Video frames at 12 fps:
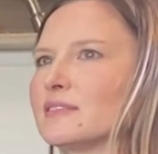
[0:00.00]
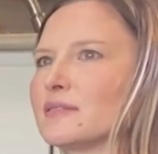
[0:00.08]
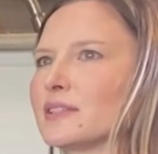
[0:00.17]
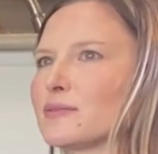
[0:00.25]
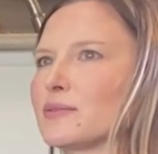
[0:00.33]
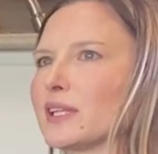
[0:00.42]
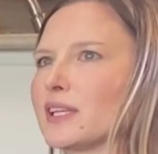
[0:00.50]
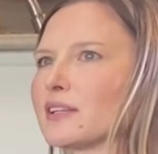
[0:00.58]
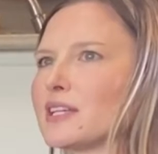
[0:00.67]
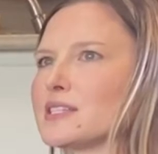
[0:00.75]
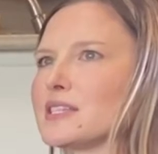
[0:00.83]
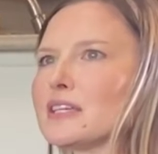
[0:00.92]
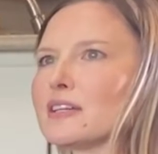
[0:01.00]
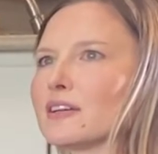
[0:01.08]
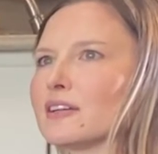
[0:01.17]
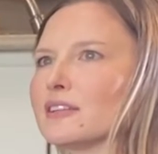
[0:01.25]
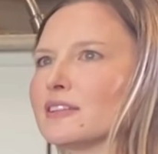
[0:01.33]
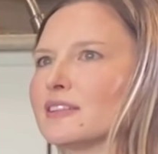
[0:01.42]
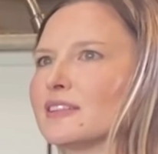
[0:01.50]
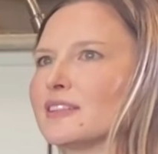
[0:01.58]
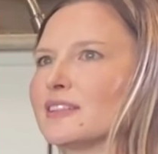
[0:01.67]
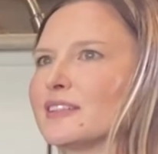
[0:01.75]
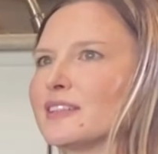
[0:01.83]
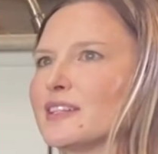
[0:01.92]
when you're feeling lazy, or
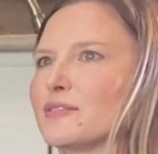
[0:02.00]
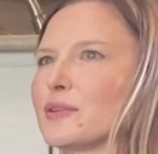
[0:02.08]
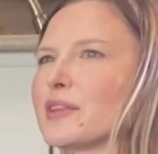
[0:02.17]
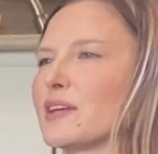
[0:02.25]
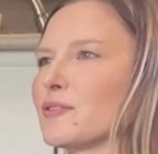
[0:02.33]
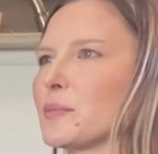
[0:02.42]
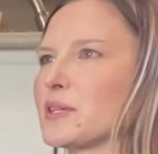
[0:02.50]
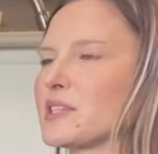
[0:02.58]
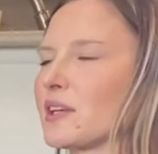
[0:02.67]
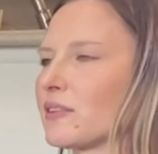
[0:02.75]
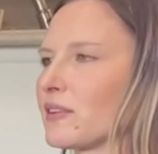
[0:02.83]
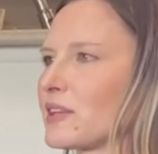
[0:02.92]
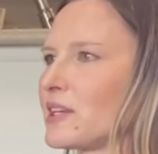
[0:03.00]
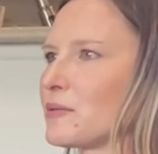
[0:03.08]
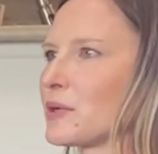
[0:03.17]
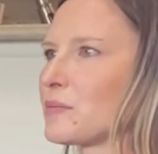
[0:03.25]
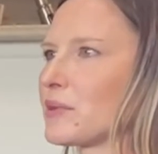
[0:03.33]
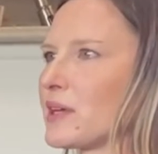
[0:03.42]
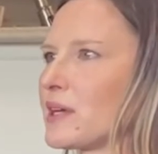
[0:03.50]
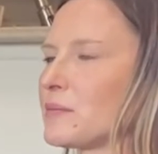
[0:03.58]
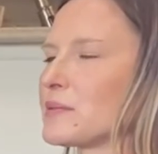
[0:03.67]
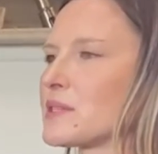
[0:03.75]
if you think of a particular thing you want to play.